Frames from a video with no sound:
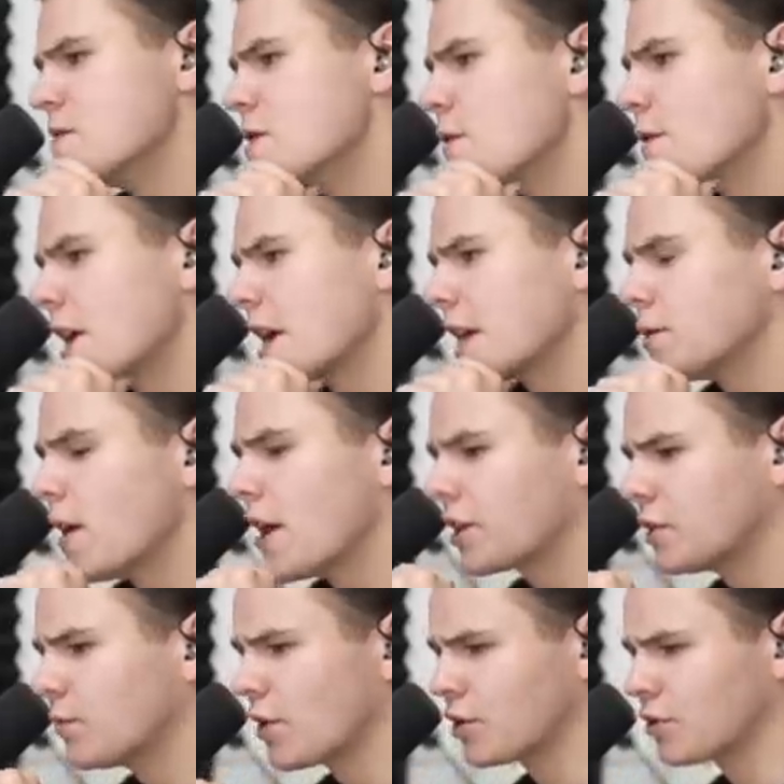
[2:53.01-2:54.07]
you know what? I do
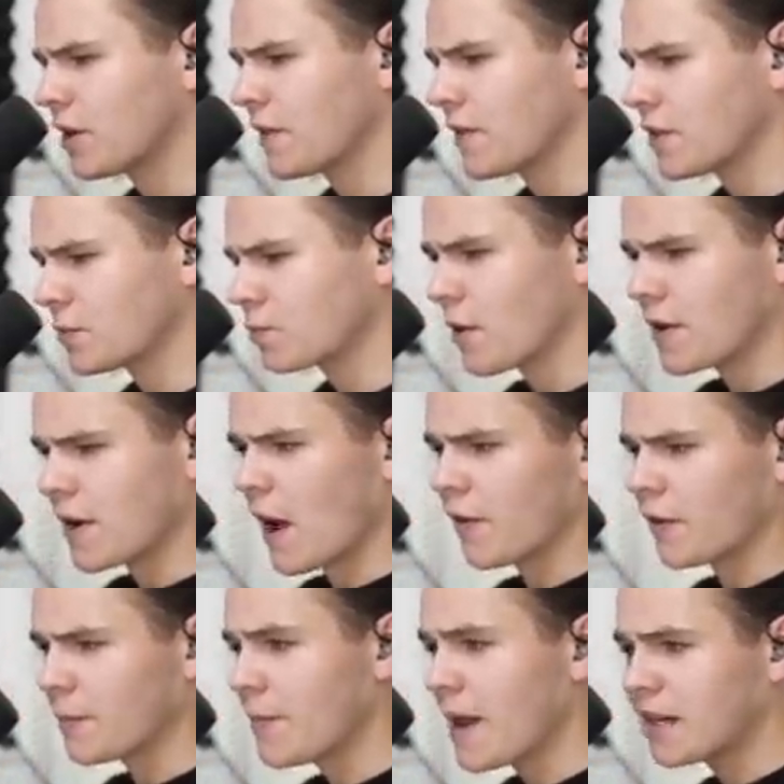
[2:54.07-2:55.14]
actually want to try this one
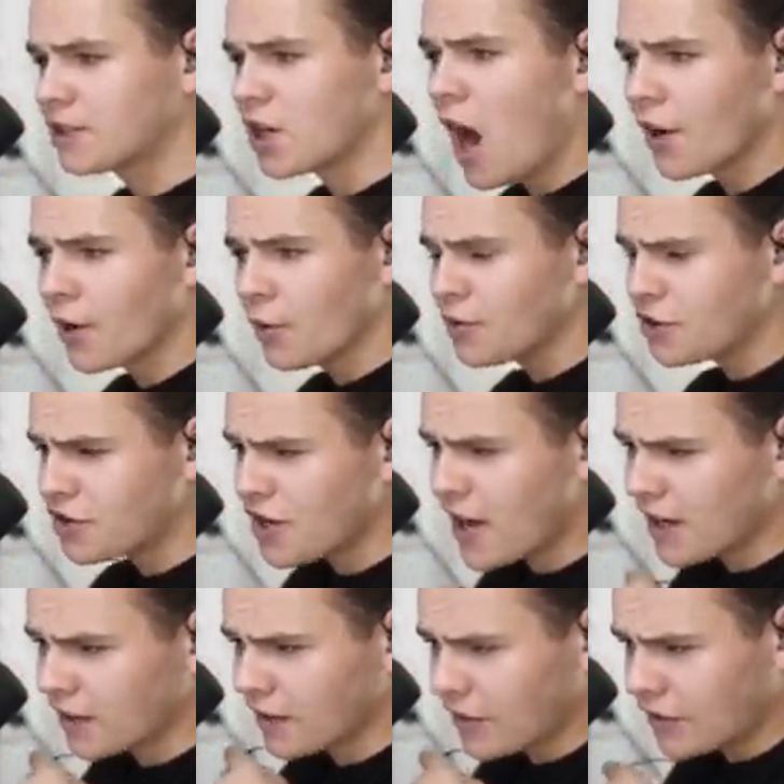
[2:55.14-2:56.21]
now. The McDonald's
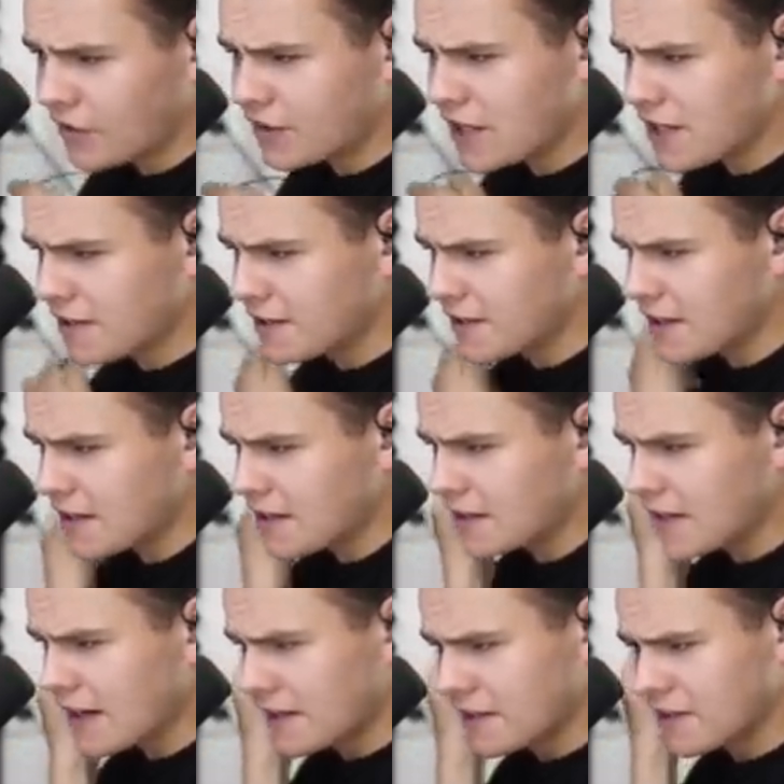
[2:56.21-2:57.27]
Douglas
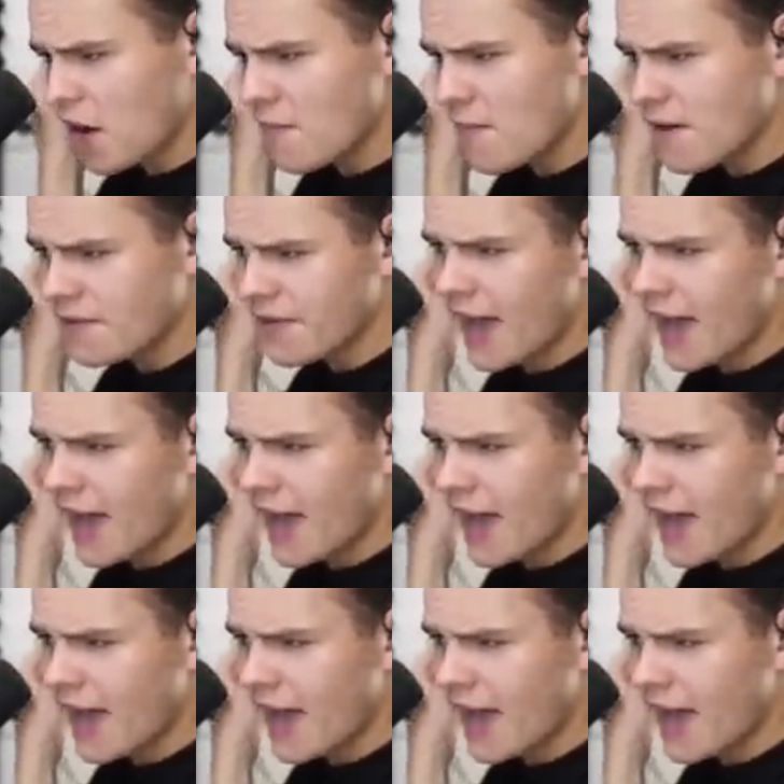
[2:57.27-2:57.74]
DC-6. How about